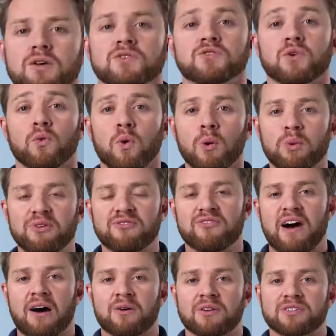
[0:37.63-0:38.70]
So what we
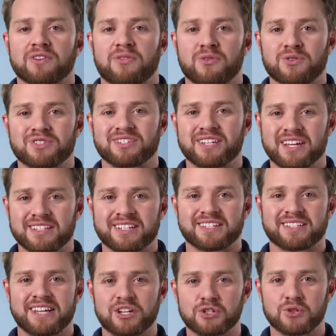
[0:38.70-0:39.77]
found is that there's 6
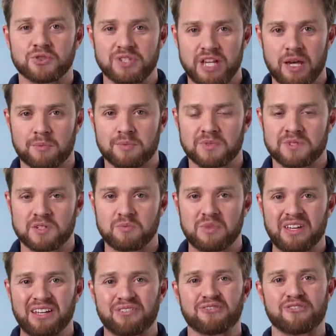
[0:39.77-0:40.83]
essential tips to
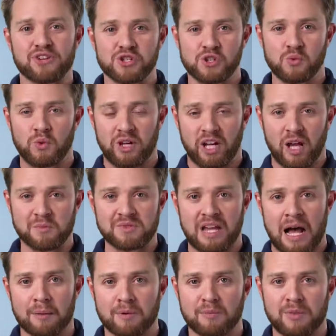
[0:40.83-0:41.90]
being efficient when it comes to
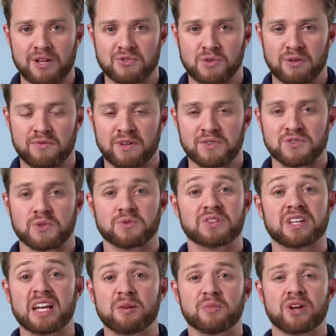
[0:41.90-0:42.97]
optimized roughing. So
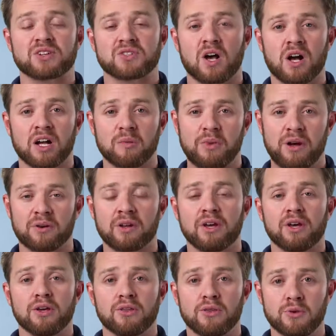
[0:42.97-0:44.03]
today I'm going to talk about
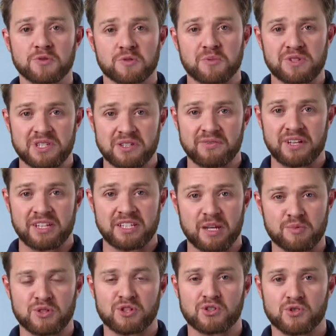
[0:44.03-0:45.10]
those specific
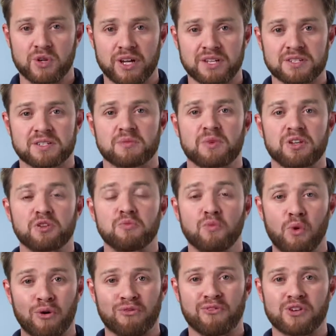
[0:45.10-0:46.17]
tips and tricks to make you
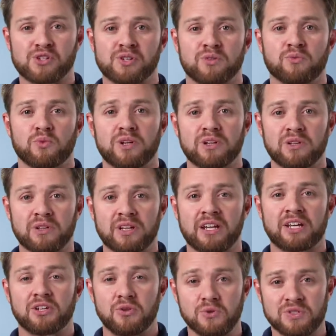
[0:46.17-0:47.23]
more efficient when you're looking
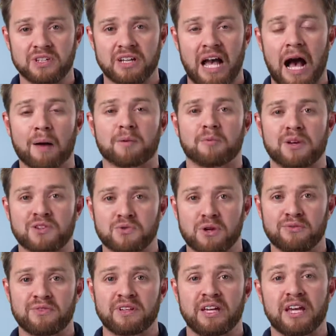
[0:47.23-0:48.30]
at using optimized
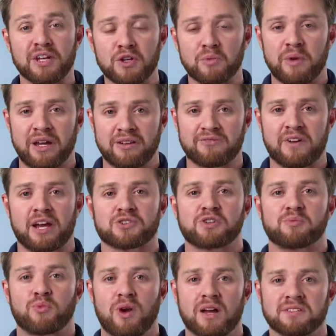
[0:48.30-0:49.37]
roughing in your
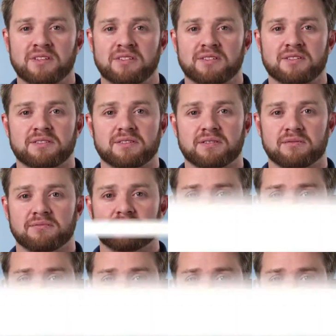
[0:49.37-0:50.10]
manufacturing processes.